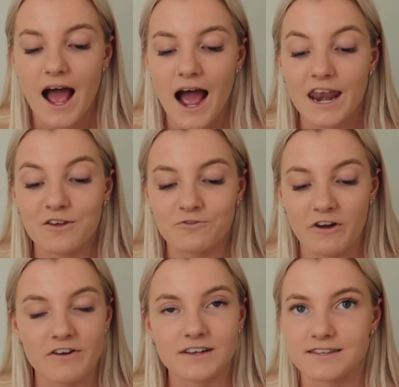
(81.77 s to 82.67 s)
and I'm
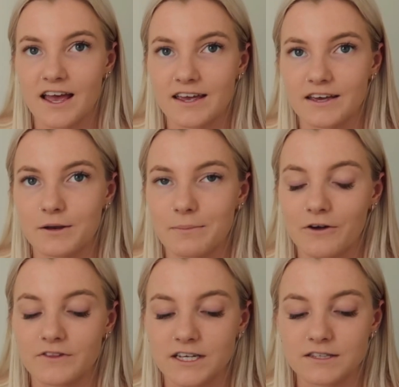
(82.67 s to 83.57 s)
very excited
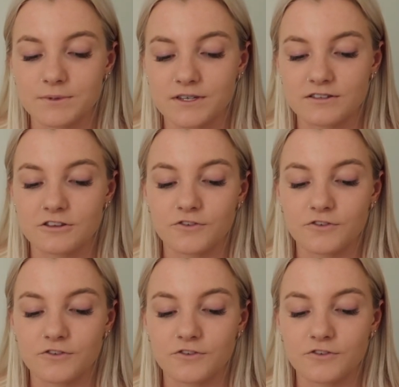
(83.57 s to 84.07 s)
about this because the